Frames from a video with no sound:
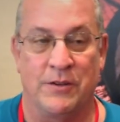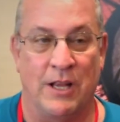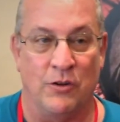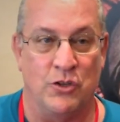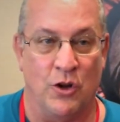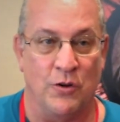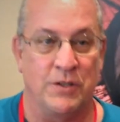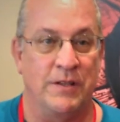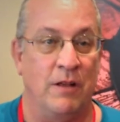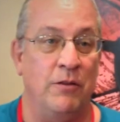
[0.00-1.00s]
tell
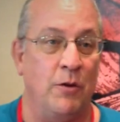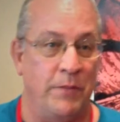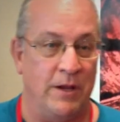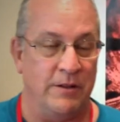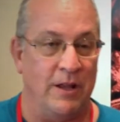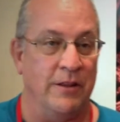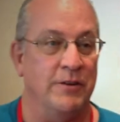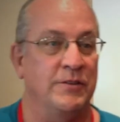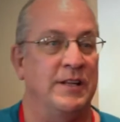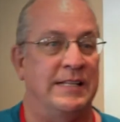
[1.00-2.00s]
jokes. There'll be
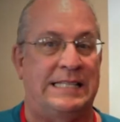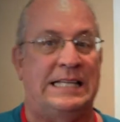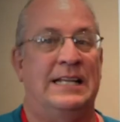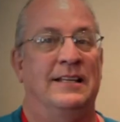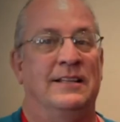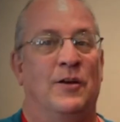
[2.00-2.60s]
others that sing.